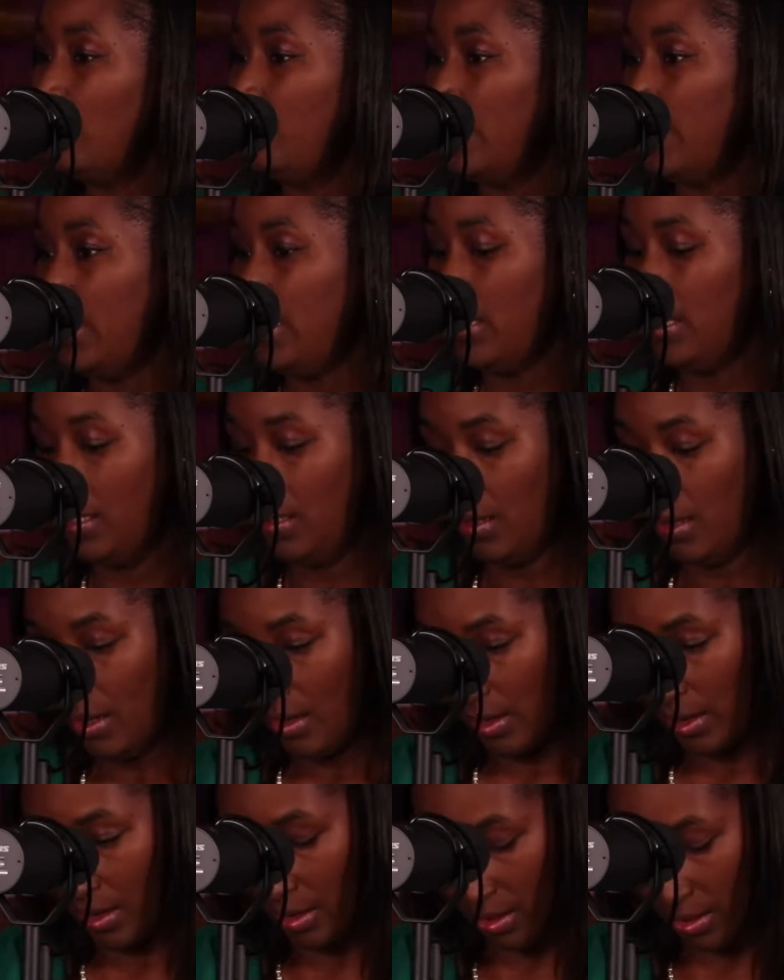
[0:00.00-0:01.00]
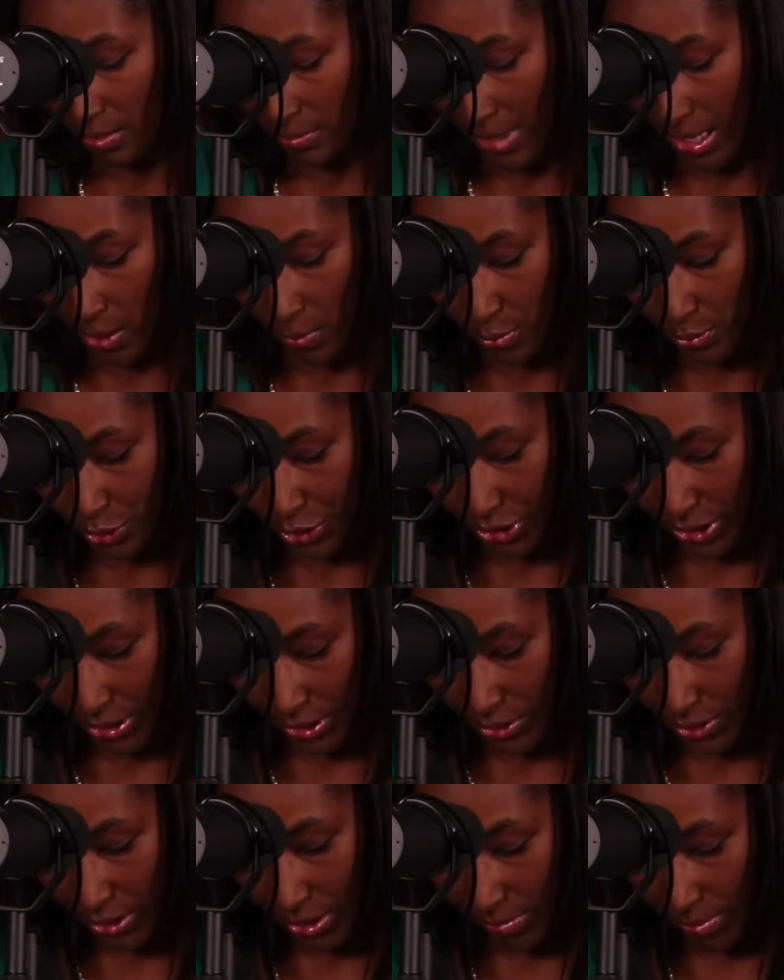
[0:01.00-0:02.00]
be, I will
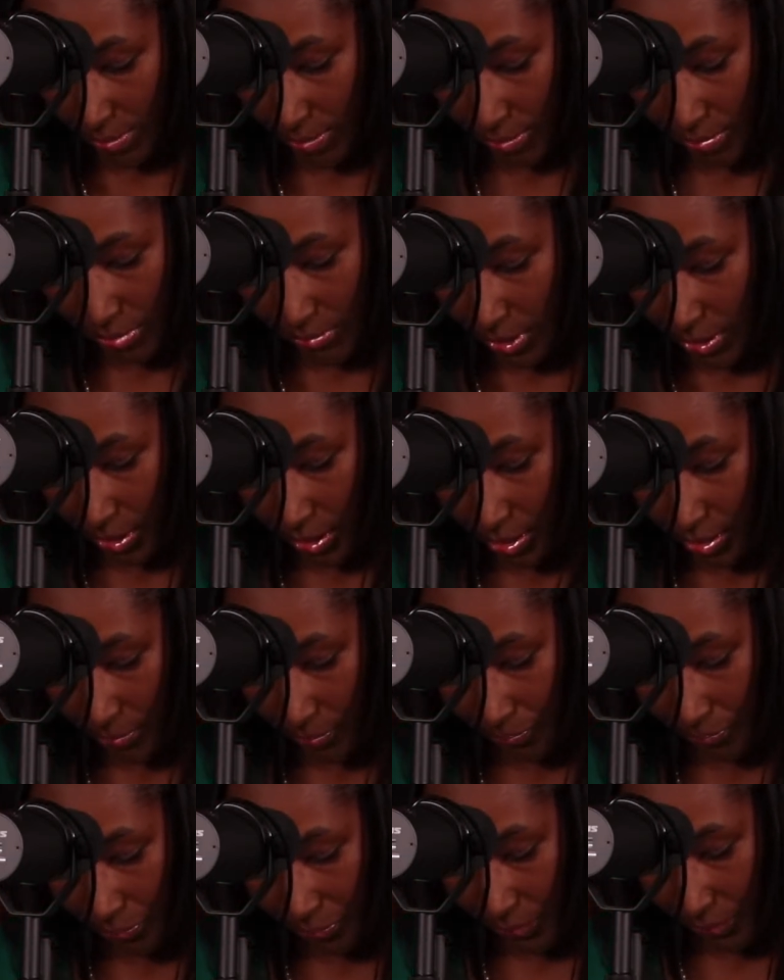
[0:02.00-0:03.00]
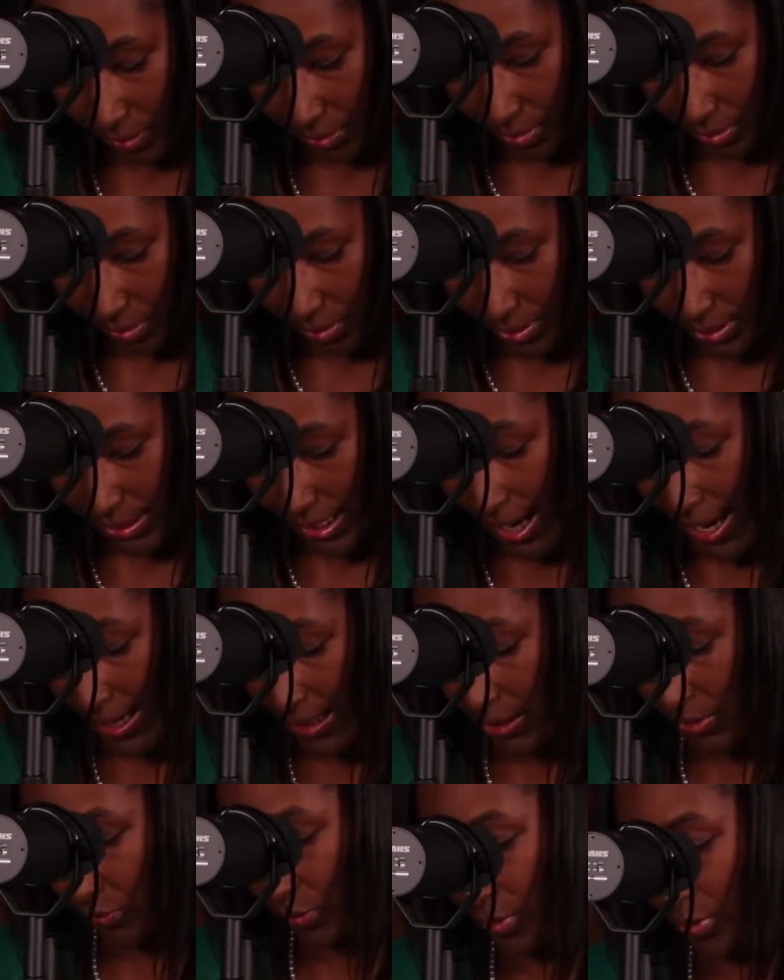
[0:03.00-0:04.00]
share some
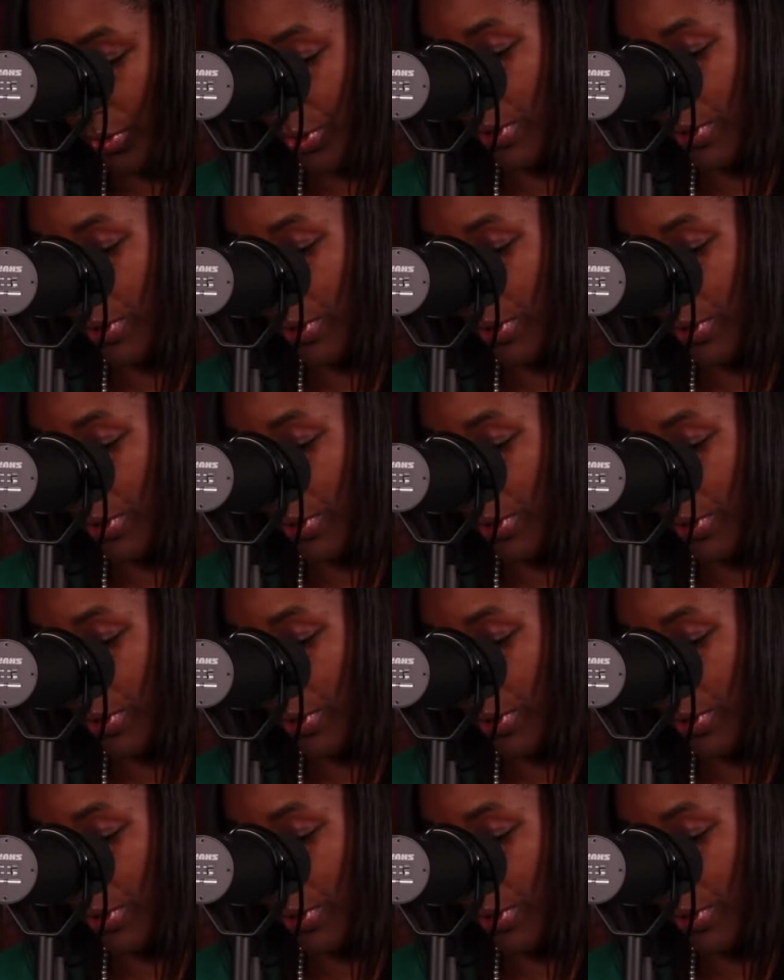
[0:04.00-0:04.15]
stats for